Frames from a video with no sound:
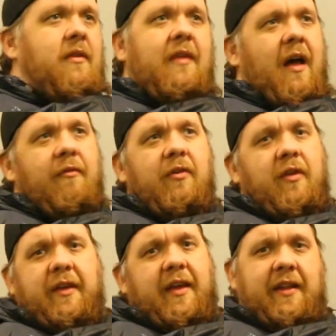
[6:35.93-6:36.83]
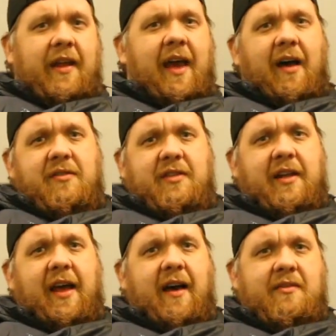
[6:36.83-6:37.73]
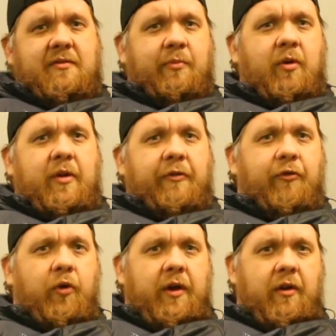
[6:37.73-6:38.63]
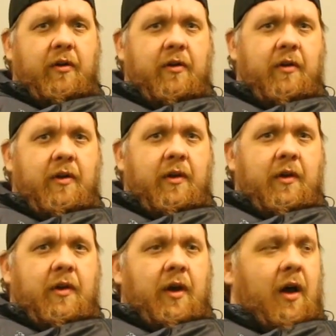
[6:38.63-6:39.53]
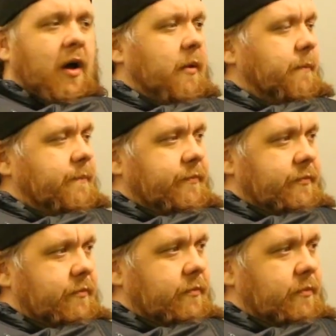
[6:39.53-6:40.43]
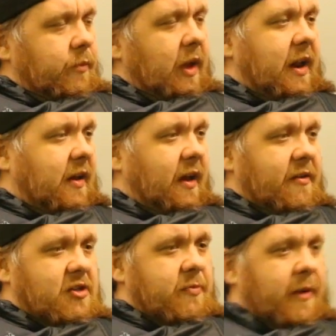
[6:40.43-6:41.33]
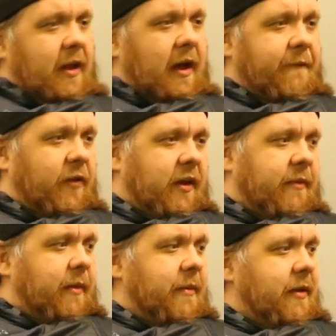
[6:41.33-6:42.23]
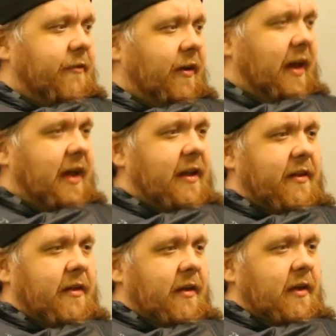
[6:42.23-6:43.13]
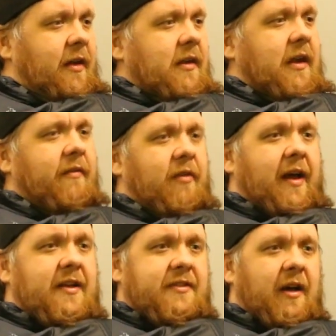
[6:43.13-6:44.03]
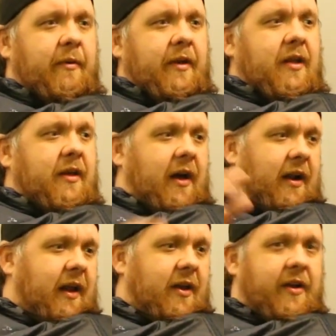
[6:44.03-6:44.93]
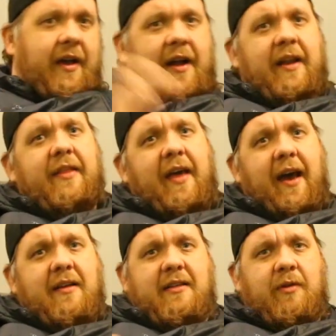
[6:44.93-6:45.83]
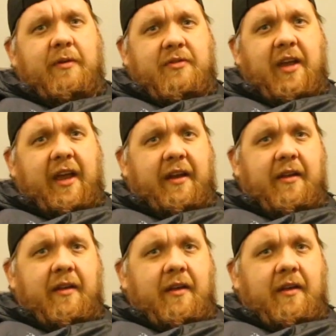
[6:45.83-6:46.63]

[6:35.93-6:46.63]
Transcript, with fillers: Not really in the house, in the house. It was more in the foyer. Um, we had a conversation, but I feel like maybe if I had given her a heads up, we could have gotten, I could have gotten in the house. That's what I was saying.